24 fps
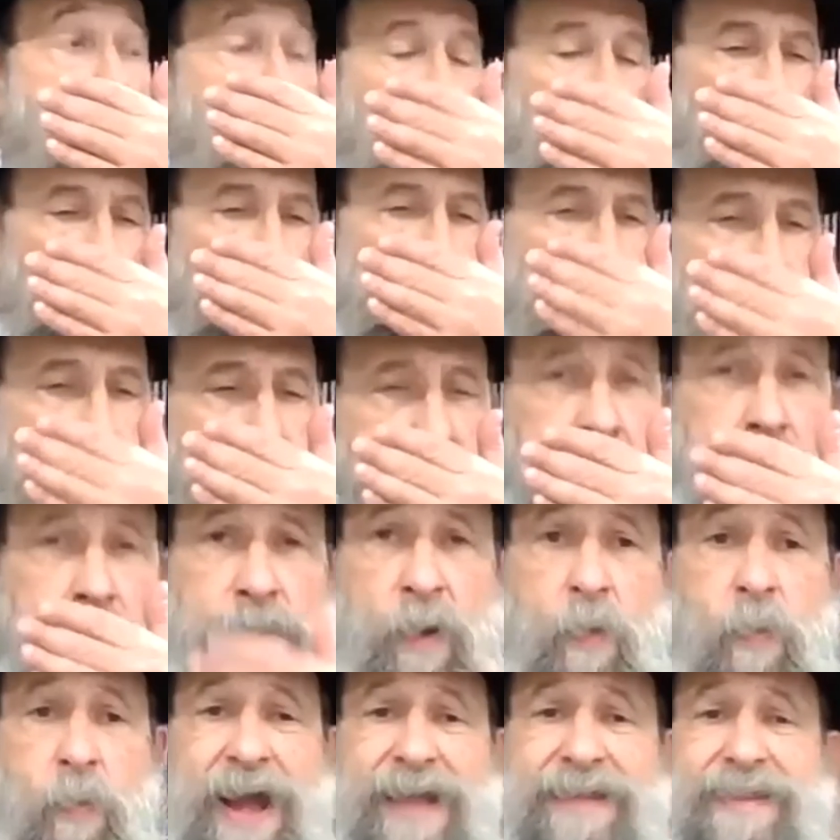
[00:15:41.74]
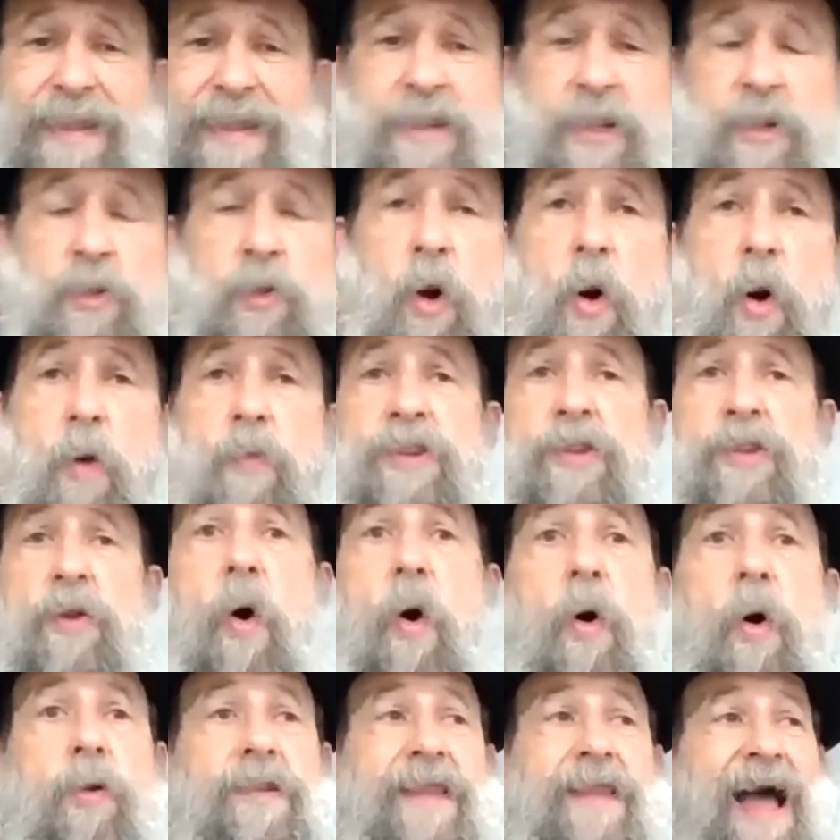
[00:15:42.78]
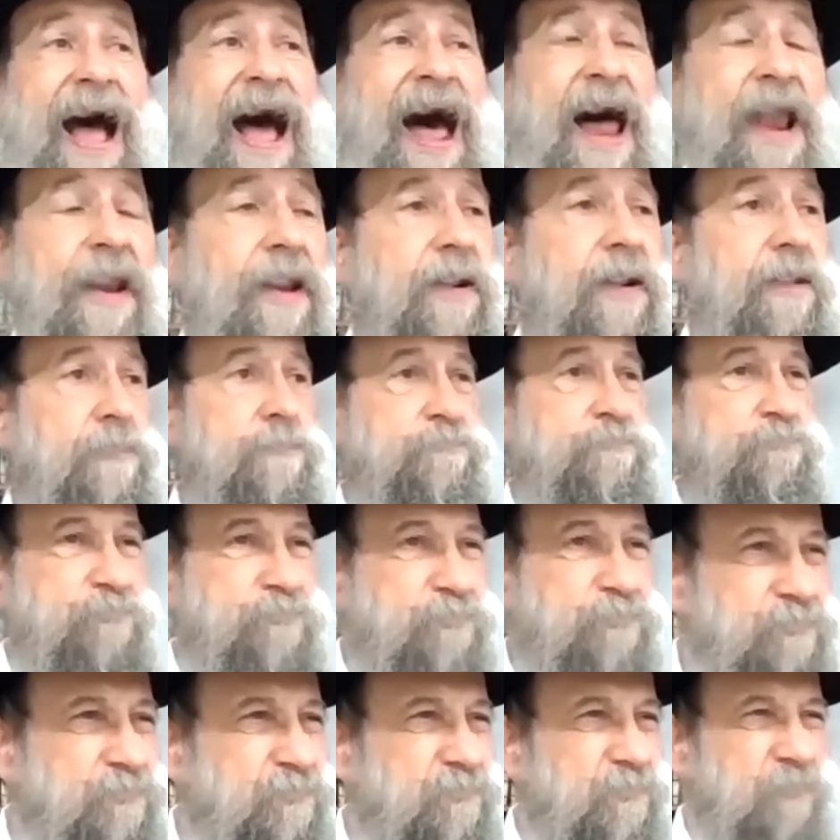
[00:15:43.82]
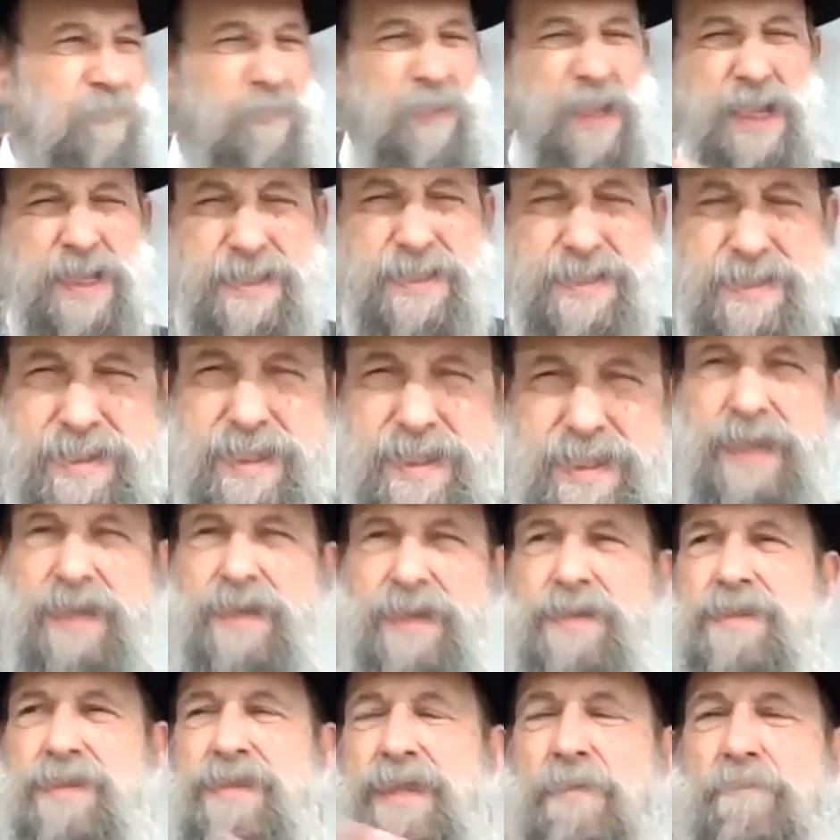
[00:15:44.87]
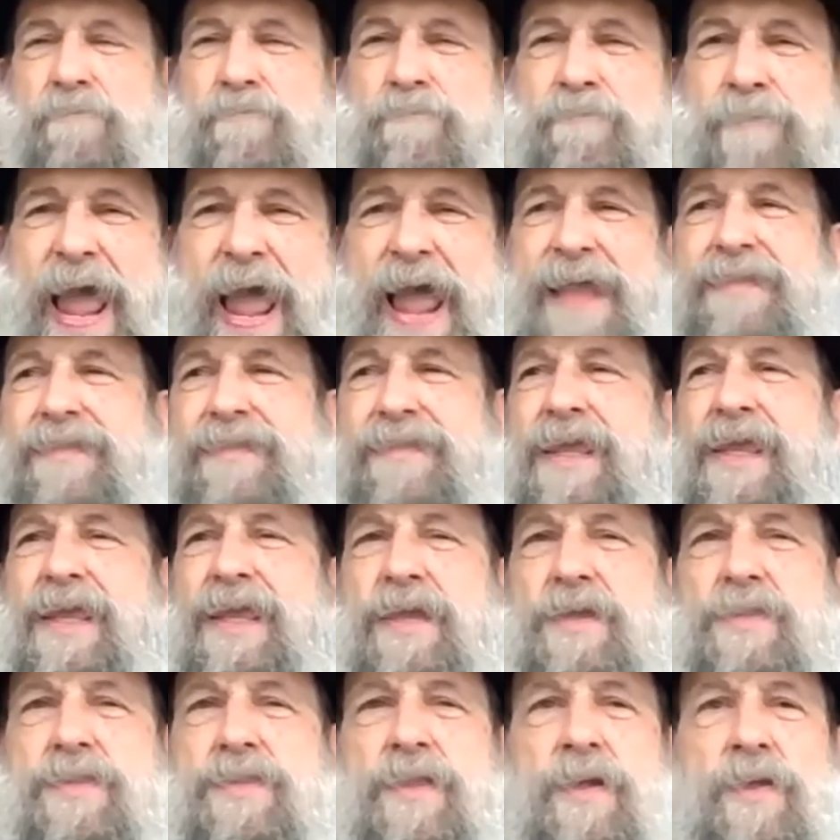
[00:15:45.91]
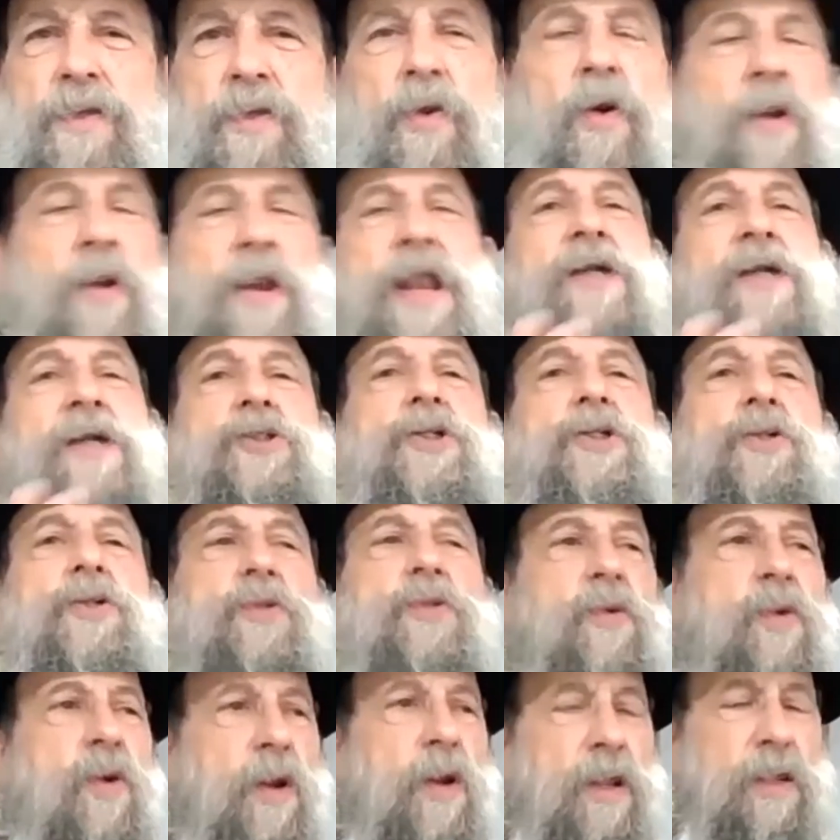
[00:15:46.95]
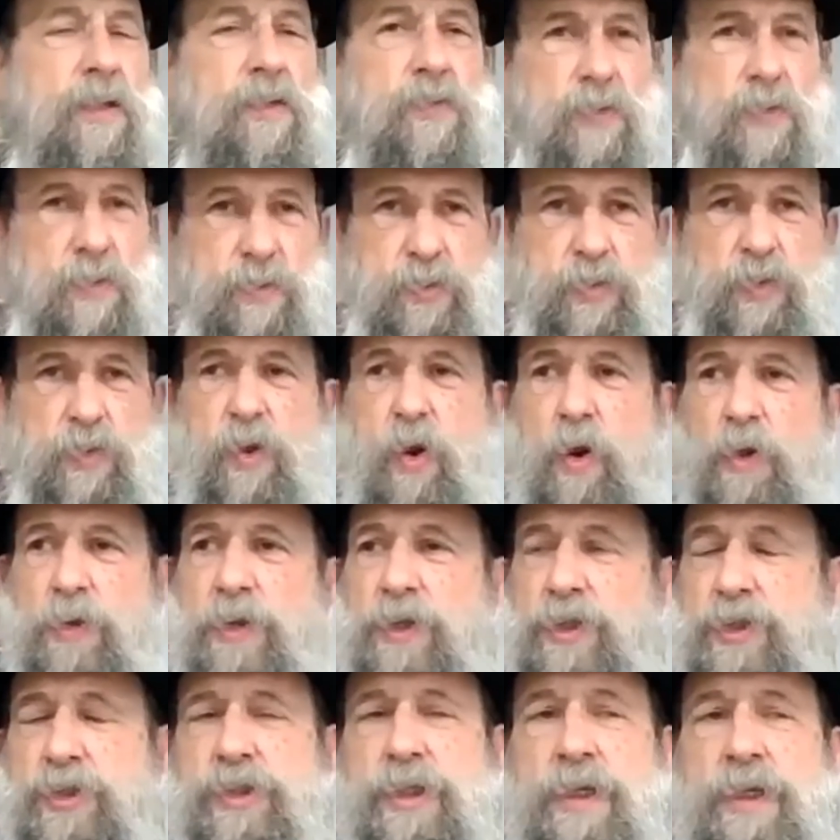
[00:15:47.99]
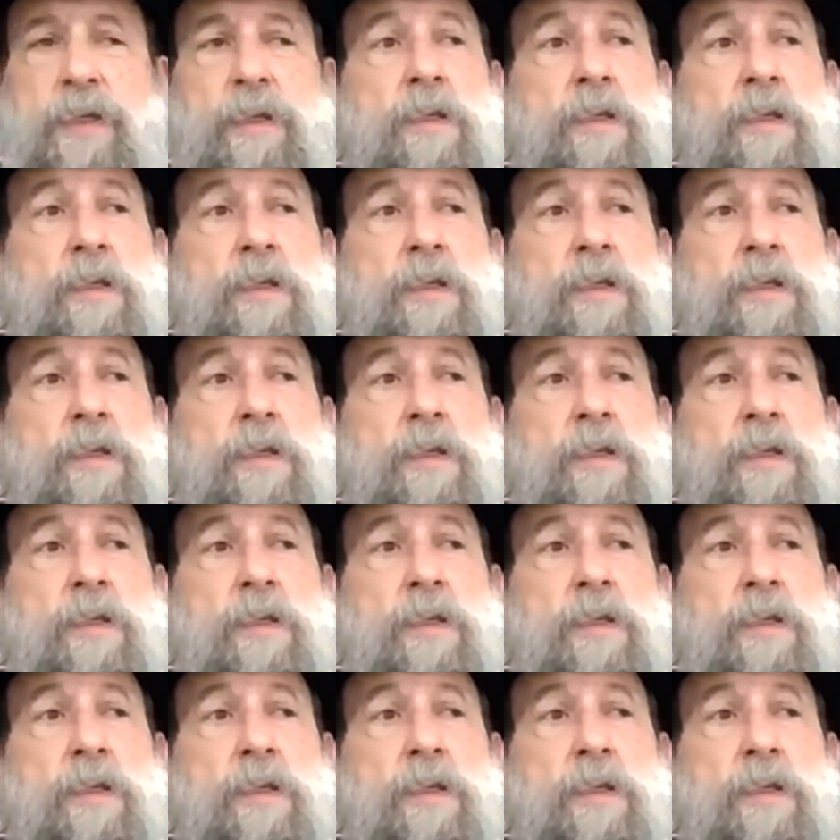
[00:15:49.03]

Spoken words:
But why does it go with all the other sins and bad things connection to Kodesh?